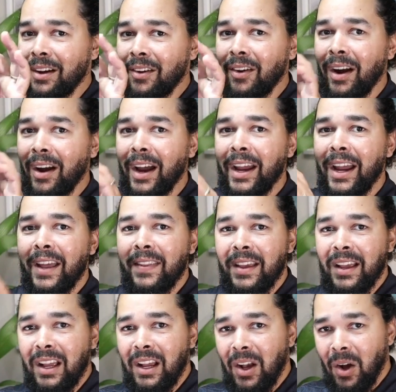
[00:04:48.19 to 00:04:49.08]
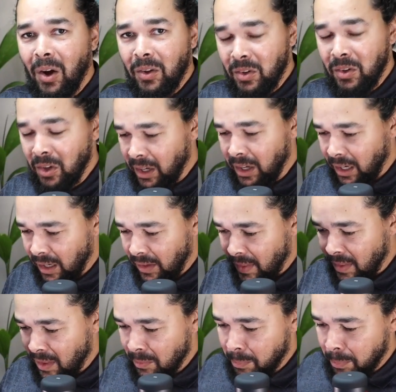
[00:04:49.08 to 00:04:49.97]
right, and then looking, and
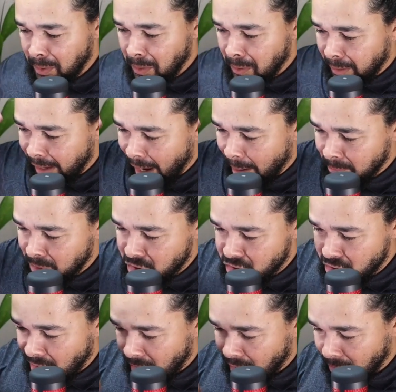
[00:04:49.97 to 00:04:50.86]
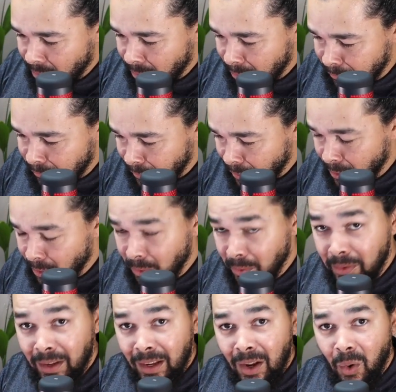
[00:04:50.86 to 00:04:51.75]
then they put the camera shot on their
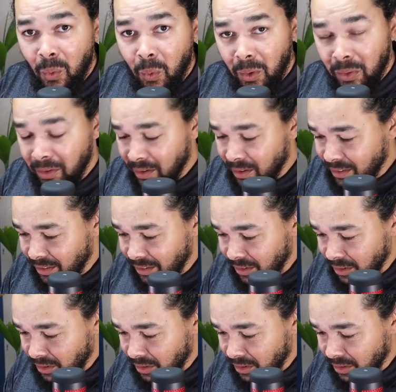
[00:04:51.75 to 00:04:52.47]
phone where they're